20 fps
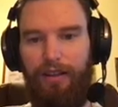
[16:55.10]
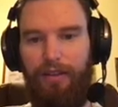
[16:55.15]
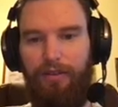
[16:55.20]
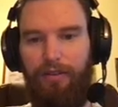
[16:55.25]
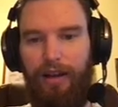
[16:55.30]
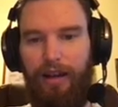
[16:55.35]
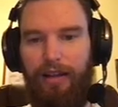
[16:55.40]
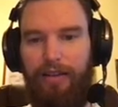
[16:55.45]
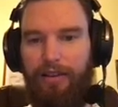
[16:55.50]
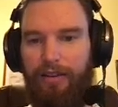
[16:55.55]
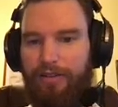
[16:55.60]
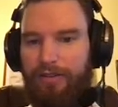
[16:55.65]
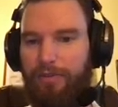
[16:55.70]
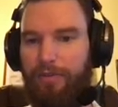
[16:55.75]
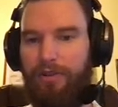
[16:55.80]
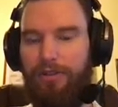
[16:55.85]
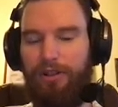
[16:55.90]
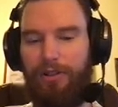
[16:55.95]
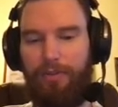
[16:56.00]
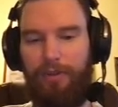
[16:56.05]
right? And there's
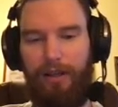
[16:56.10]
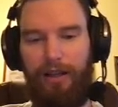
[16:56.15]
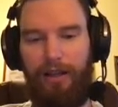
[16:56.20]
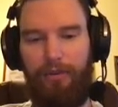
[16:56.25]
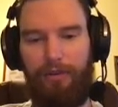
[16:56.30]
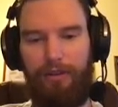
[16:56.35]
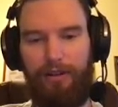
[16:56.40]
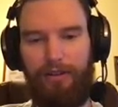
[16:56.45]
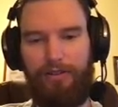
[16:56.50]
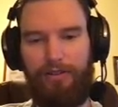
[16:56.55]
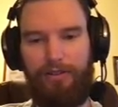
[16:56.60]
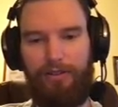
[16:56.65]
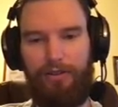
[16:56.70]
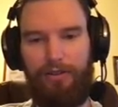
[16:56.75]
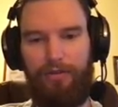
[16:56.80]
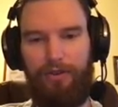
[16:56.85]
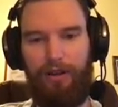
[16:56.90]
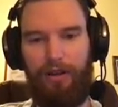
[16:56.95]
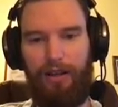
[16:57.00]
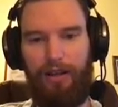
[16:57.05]
music playing with there too,
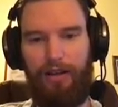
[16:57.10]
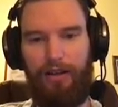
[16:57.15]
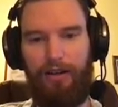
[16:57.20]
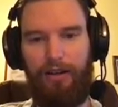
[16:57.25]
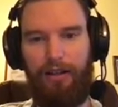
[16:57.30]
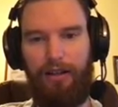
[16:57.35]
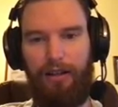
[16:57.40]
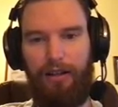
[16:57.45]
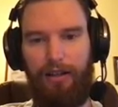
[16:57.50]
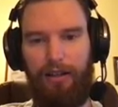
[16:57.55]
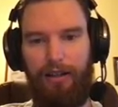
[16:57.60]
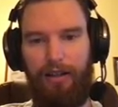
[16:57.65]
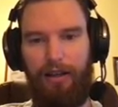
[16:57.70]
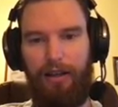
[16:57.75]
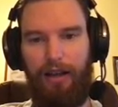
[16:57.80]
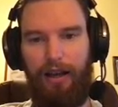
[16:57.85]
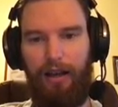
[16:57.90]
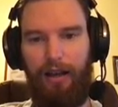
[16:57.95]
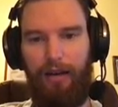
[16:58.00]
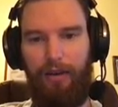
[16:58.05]
if you can hear it.
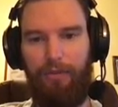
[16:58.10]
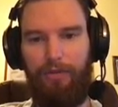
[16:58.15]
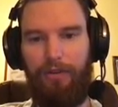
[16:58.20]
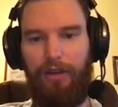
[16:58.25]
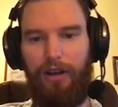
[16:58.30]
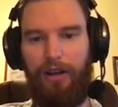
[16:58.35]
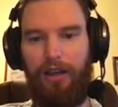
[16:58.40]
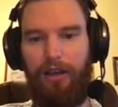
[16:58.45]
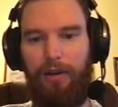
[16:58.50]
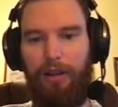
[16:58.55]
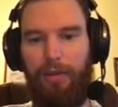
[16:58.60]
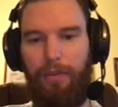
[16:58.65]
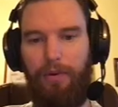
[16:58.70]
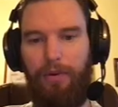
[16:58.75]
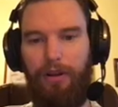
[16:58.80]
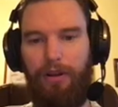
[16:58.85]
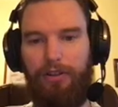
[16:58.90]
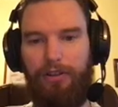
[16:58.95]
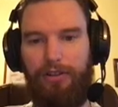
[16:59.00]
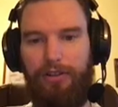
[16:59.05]
Talking about the
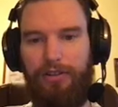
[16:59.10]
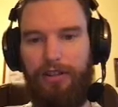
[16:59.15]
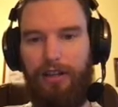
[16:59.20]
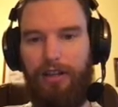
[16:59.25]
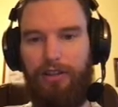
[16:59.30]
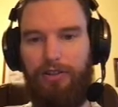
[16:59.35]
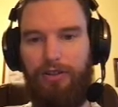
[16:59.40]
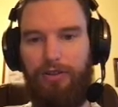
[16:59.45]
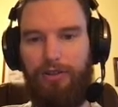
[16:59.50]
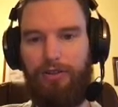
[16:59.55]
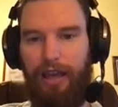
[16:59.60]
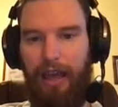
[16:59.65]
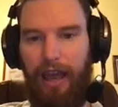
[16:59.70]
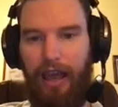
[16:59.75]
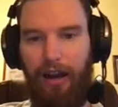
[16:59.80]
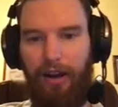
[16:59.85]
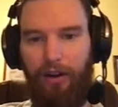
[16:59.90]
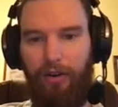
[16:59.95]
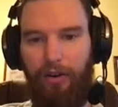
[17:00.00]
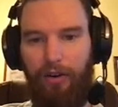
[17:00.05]
production stage using
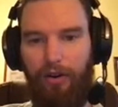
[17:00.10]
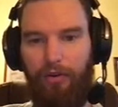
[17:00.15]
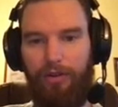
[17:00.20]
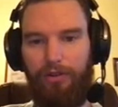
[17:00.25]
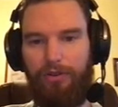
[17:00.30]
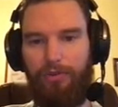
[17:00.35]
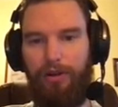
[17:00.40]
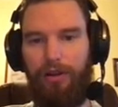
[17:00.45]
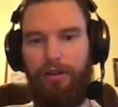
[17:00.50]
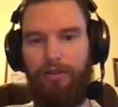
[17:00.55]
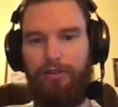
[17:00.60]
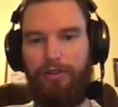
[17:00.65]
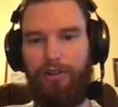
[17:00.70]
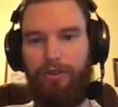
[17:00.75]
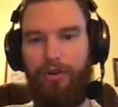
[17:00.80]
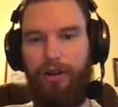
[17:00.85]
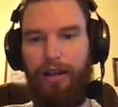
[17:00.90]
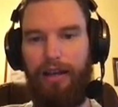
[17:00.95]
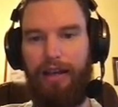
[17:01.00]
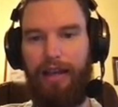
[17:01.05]
Arrow as well to
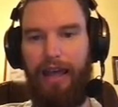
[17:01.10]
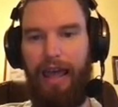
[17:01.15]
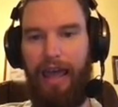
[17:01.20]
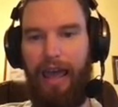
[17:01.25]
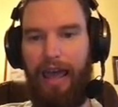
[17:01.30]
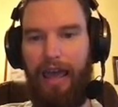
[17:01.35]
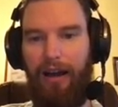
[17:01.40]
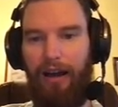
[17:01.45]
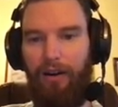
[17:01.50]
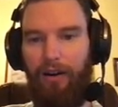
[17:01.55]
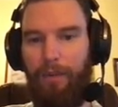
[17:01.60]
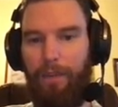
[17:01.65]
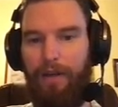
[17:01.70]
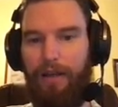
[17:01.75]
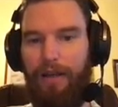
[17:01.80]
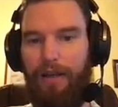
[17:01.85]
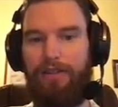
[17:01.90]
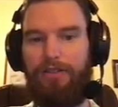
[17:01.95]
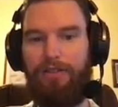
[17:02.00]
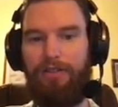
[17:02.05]
create an AR
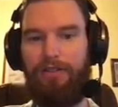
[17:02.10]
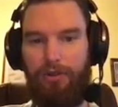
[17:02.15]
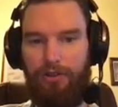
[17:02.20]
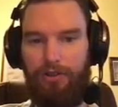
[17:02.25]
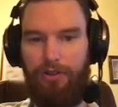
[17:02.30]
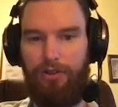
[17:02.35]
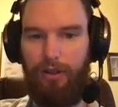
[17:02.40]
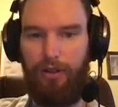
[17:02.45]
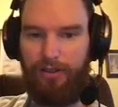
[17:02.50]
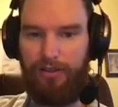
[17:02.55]
piece, which you can